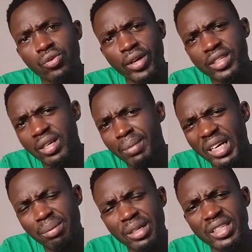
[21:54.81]
So when some
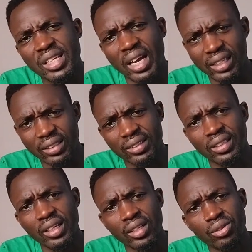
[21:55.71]
elements lacks,
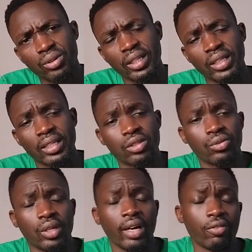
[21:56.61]
you get that
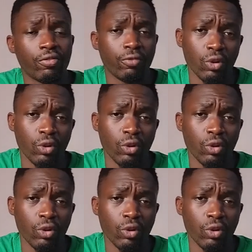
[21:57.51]
you will have